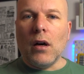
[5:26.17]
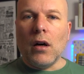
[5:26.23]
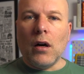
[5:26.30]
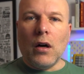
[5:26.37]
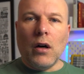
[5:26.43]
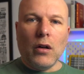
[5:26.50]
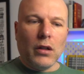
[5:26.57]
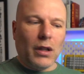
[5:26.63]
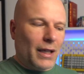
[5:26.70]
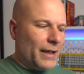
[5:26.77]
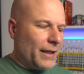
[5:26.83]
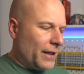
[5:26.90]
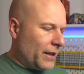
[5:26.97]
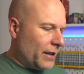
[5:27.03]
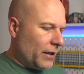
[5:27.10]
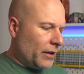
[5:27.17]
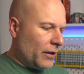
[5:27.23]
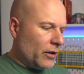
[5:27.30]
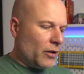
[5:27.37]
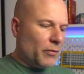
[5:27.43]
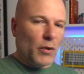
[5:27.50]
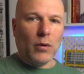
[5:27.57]
unlike
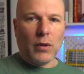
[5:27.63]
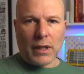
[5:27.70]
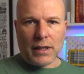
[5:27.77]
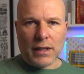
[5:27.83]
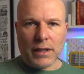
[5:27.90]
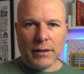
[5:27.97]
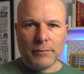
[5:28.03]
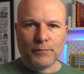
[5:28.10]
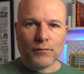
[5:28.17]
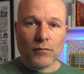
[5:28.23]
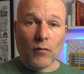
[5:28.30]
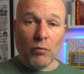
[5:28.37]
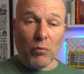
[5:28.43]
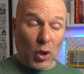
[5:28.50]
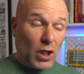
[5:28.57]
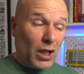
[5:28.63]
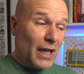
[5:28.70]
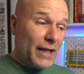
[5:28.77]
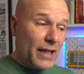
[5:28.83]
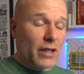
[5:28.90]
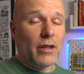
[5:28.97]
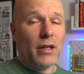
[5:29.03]
the Moonlander, but
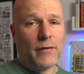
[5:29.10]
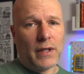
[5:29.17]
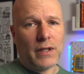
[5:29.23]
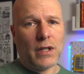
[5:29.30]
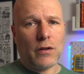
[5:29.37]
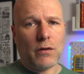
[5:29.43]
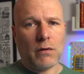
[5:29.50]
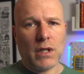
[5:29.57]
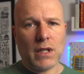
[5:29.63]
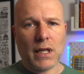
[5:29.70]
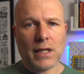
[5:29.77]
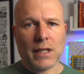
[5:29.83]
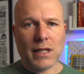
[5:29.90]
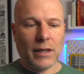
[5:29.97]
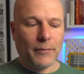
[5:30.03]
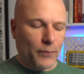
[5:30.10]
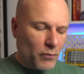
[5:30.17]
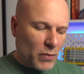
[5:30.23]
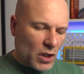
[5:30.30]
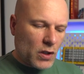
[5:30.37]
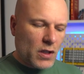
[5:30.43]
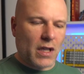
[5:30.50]
like the Advantage 360,
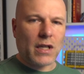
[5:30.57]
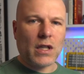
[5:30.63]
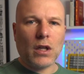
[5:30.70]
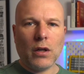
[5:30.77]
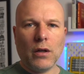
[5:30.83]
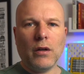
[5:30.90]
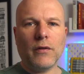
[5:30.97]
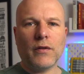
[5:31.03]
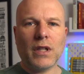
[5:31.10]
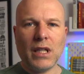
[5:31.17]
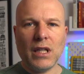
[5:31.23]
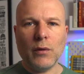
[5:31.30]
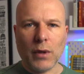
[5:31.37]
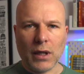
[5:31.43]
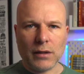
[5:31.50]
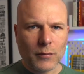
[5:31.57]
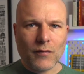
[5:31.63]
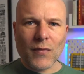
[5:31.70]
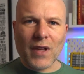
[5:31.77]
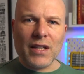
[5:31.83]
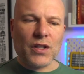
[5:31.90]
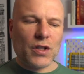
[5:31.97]
because of this curved keywell,
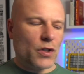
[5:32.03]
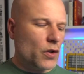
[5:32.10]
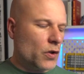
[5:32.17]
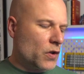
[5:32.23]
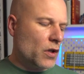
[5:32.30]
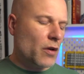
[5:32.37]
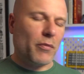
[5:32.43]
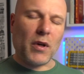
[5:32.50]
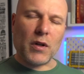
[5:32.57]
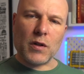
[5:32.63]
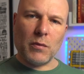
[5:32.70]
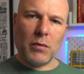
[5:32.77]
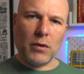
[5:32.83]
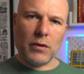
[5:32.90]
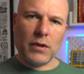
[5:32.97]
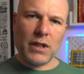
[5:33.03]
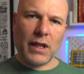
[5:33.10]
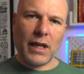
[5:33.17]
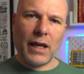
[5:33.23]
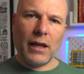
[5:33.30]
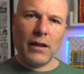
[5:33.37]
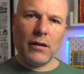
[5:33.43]
it's just not possible to
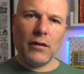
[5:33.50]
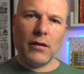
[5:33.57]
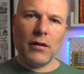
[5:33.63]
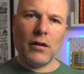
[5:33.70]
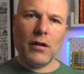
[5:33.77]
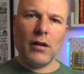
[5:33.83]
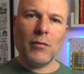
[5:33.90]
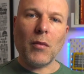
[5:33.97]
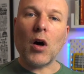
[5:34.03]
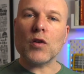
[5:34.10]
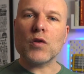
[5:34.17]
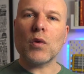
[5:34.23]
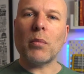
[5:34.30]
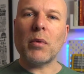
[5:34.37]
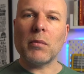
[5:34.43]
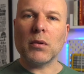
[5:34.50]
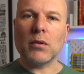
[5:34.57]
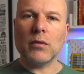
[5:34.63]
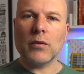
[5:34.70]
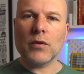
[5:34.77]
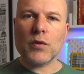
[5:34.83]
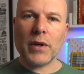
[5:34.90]
get hot swappable
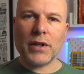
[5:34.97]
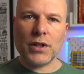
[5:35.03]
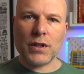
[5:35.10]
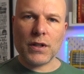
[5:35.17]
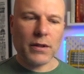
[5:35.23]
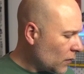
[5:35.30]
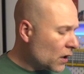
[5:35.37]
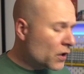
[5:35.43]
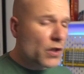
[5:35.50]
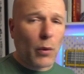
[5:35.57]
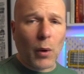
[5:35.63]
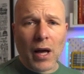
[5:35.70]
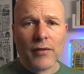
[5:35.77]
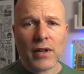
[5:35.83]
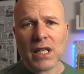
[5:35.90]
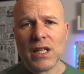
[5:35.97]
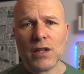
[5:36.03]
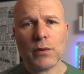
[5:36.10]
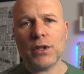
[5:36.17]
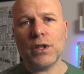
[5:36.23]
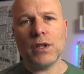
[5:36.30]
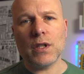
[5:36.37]
switches. So whatever key
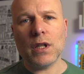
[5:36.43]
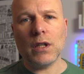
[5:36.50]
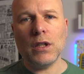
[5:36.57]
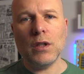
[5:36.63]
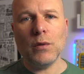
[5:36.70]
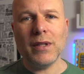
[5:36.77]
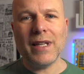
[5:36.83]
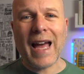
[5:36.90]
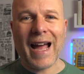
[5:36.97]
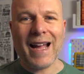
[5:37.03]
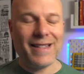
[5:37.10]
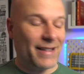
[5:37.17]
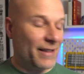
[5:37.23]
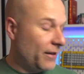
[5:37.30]
switches that you get